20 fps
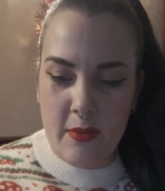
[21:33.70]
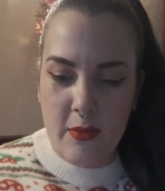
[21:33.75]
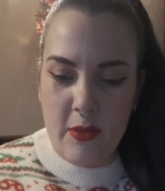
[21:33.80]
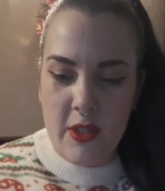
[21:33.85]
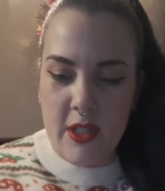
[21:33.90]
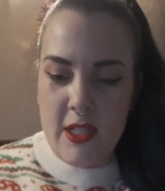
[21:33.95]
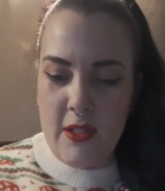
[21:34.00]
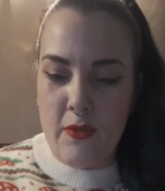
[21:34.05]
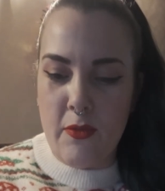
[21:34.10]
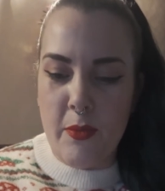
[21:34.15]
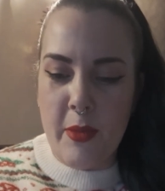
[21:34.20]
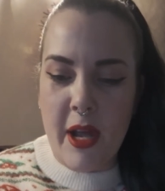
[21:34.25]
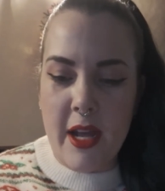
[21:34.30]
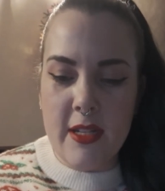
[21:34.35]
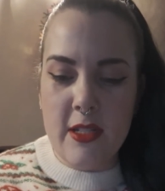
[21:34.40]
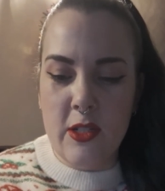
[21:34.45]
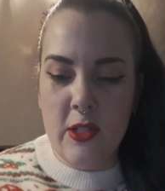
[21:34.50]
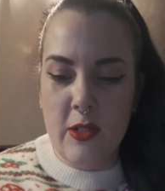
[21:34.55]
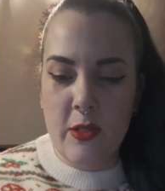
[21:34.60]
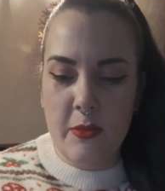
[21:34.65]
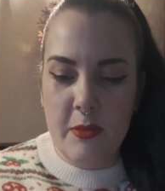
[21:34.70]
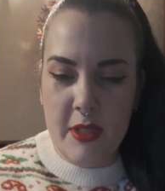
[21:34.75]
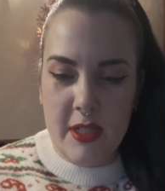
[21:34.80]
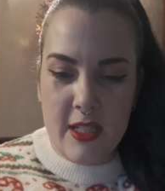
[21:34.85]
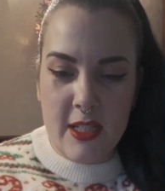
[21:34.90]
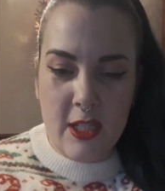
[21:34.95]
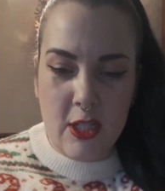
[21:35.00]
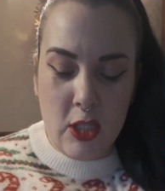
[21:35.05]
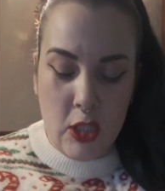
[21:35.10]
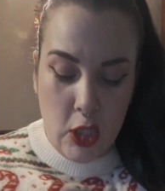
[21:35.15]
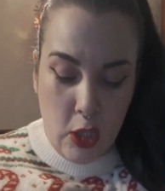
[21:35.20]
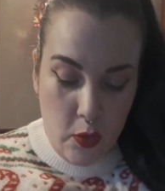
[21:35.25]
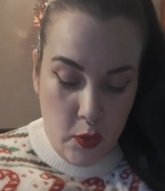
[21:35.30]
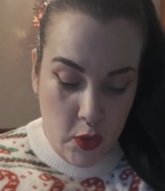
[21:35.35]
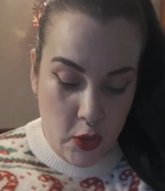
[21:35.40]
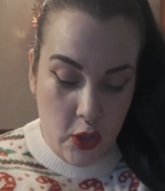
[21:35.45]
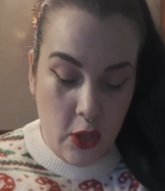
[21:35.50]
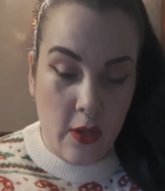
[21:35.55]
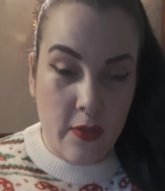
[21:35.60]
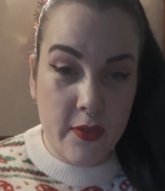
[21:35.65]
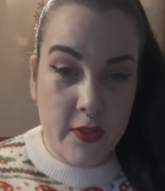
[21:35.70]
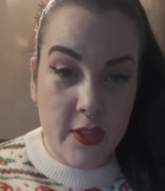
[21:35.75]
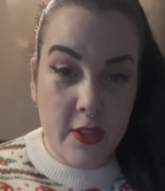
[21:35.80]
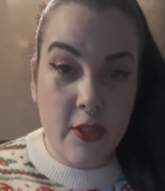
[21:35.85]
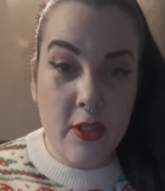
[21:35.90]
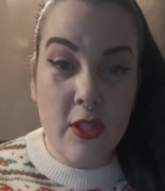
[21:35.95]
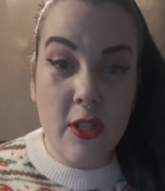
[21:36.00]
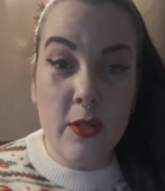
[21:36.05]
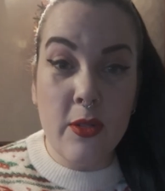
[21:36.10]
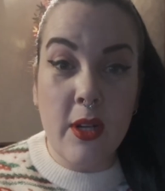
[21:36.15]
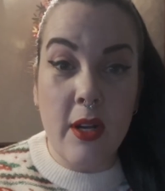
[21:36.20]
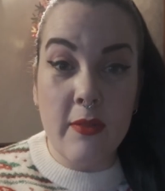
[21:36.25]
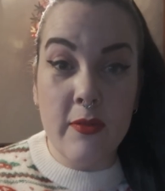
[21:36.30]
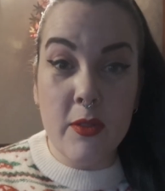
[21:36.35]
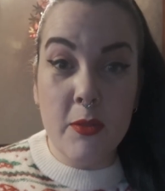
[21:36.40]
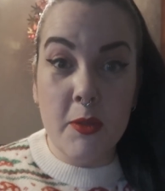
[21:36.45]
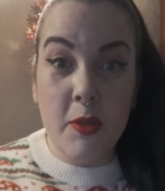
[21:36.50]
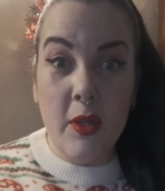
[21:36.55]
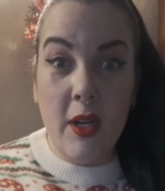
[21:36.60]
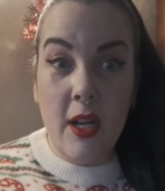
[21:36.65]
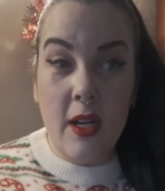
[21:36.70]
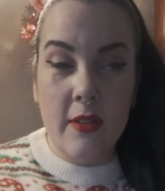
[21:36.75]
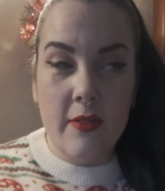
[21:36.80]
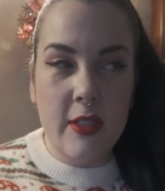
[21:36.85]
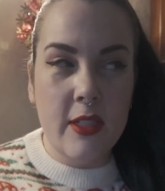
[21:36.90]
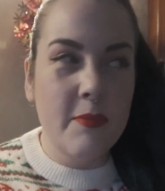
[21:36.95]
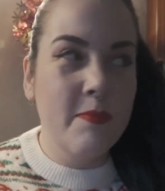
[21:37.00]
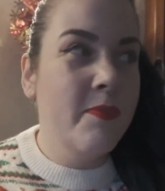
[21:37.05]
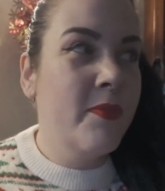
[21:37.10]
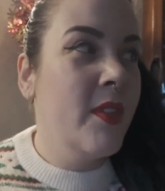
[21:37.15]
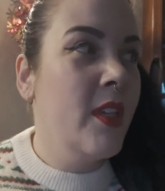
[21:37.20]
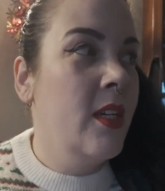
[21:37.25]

with a different pattern on. But it's so soft and so comfortable. I love it.